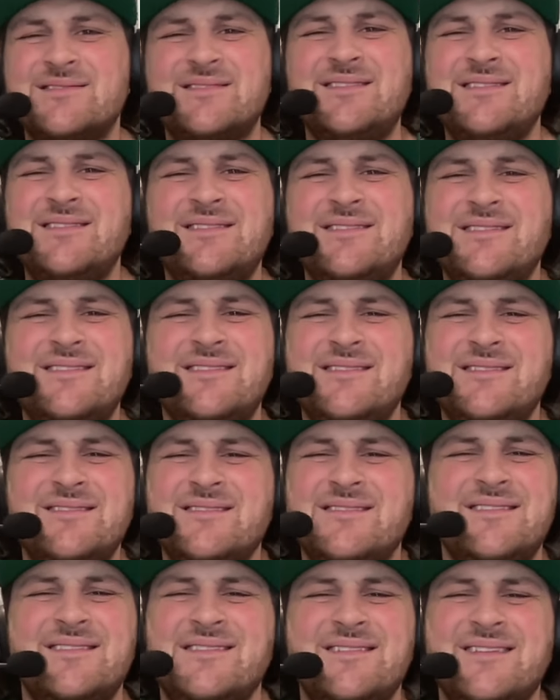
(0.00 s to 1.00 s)
You,
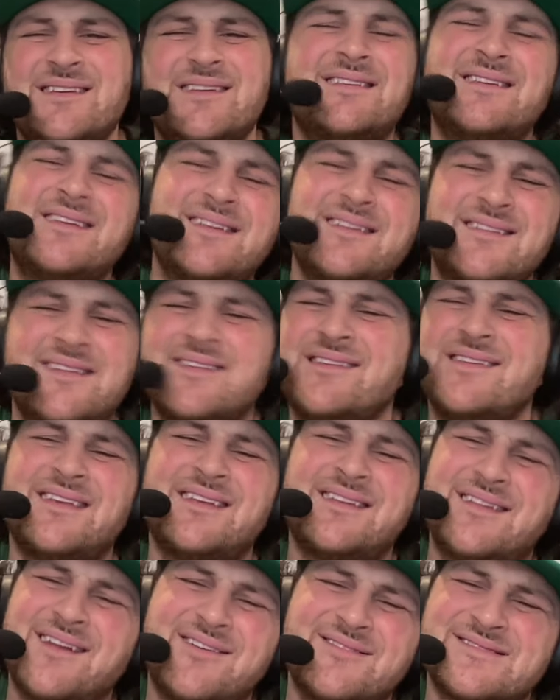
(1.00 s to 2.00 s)
you,
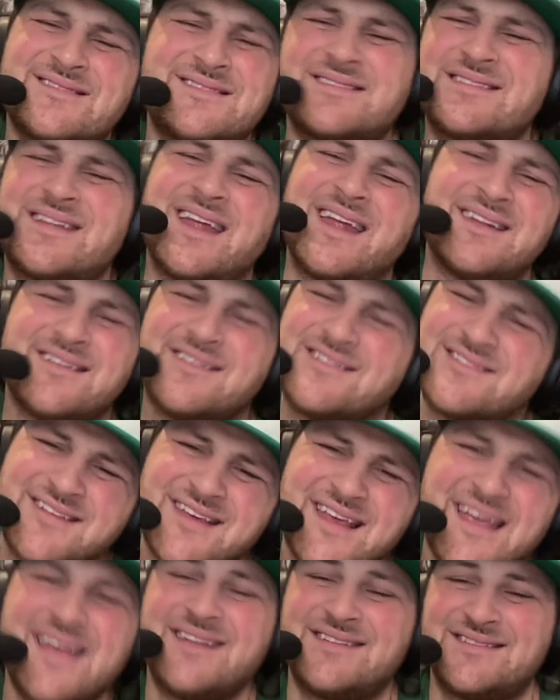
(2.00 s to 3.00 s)
you don't stand a
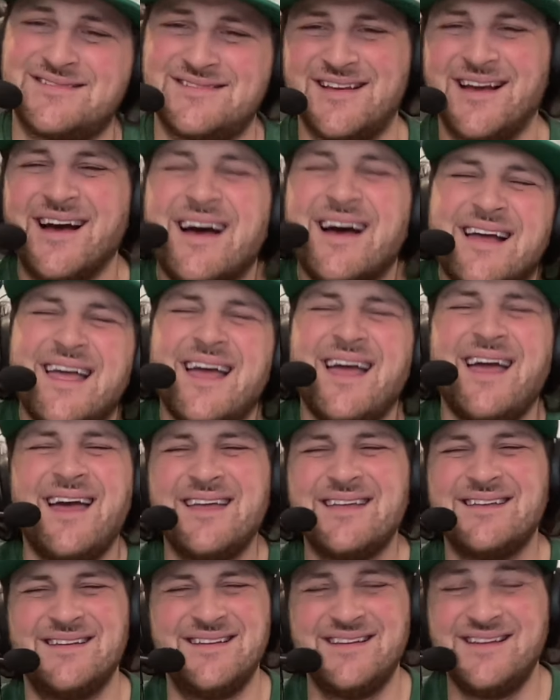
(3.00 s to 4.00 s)
chance,
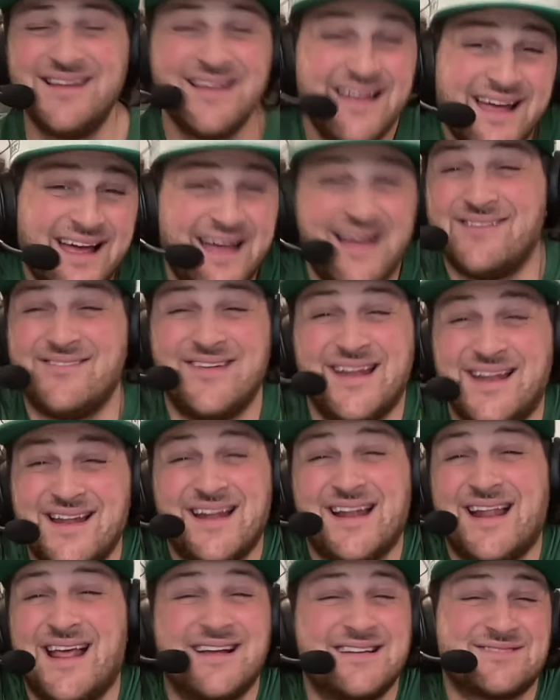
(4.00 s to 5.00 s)
okay? I mean,
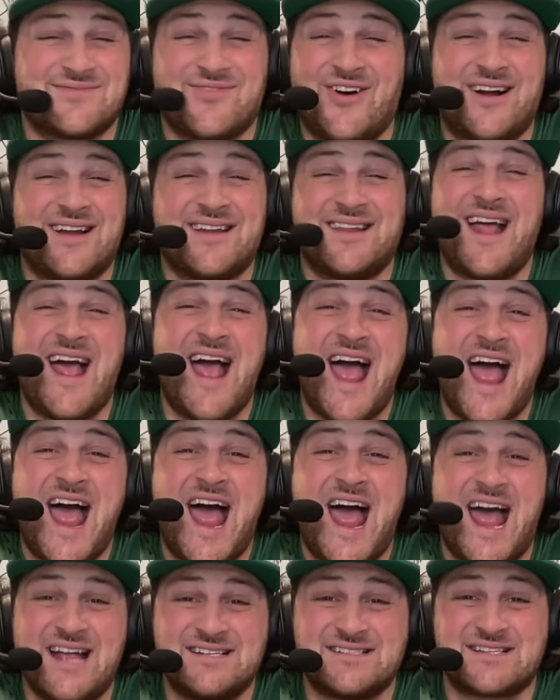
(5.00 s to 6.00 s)
it is what it
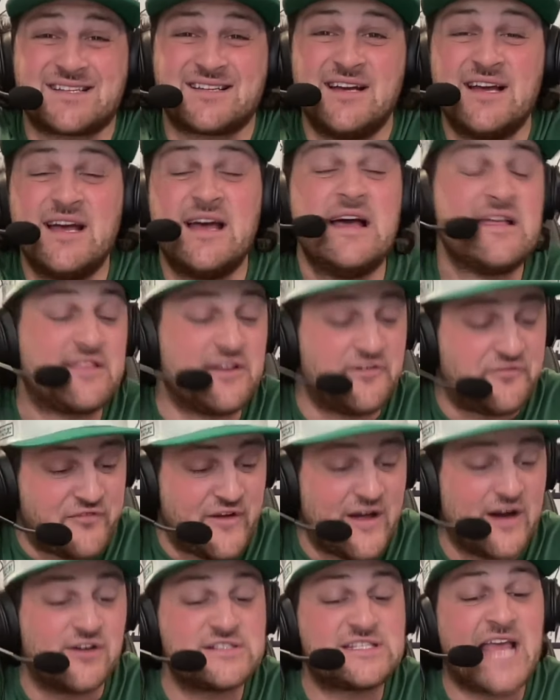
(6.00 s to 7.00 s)
is. The
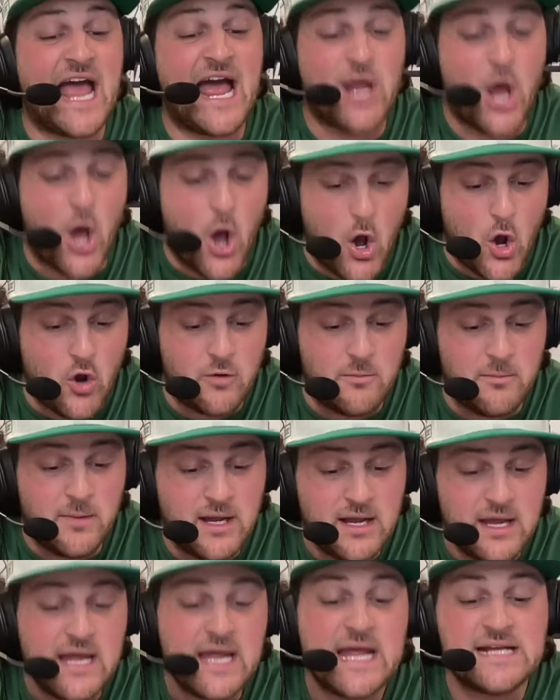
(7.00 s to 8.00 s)
Phillies at home
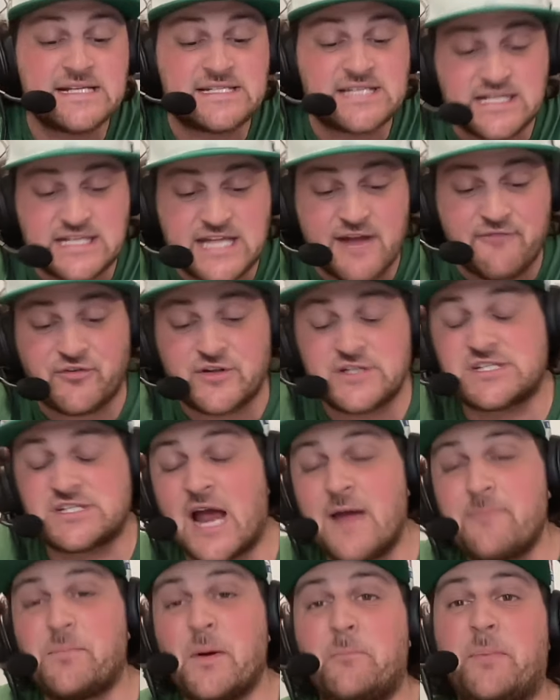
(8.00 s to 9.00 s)
is a different
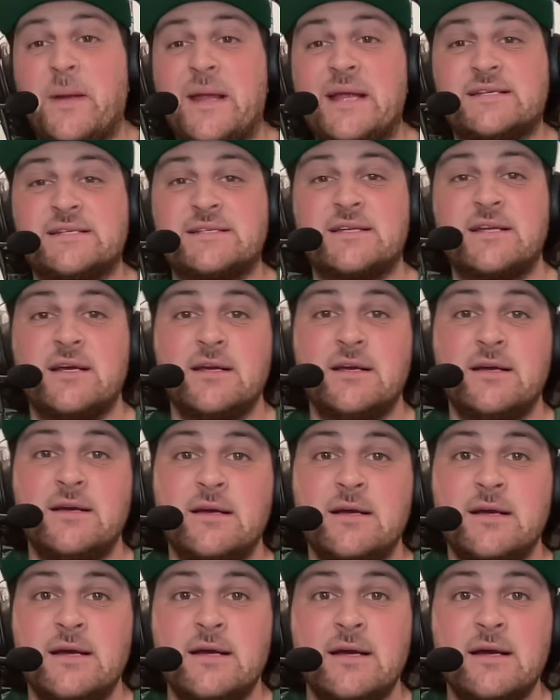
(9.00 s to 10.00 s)
type of beast.
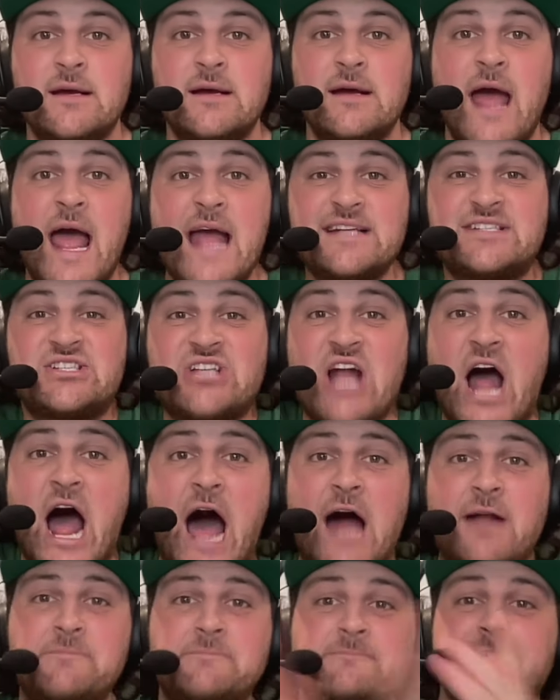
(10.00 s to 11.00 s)
Hey,
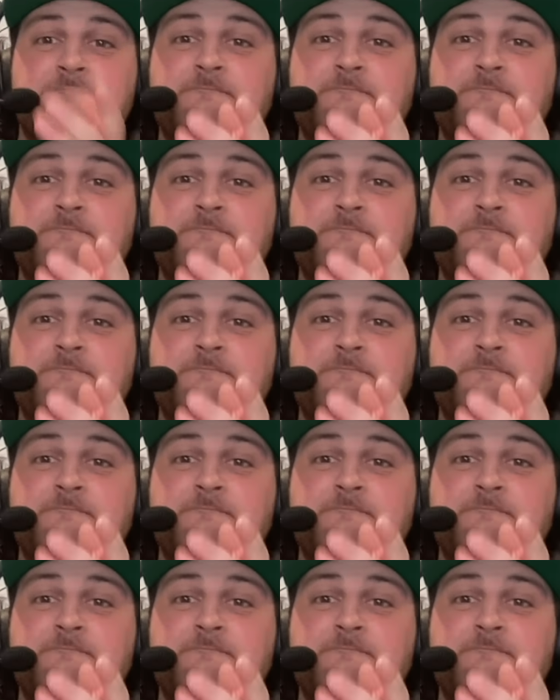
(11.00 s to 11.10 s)
Stott!